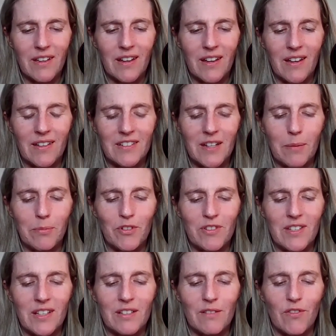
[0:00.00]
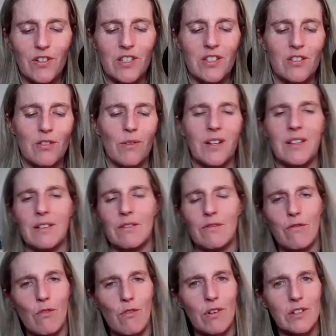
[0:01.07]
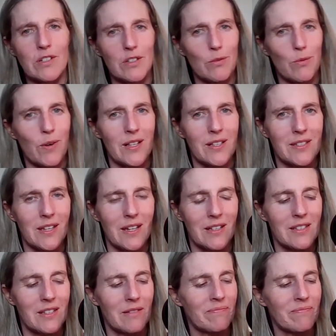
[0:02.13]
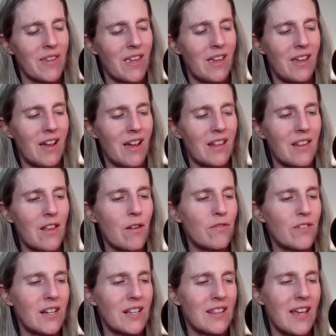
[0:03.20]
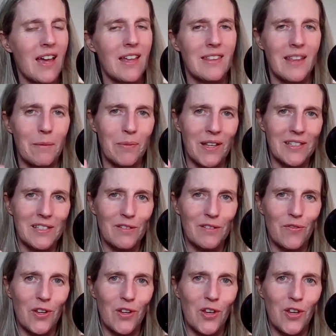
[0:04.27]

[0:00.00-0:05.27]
chapter 6, verses 24 to 26. I love reading that. That blessing's for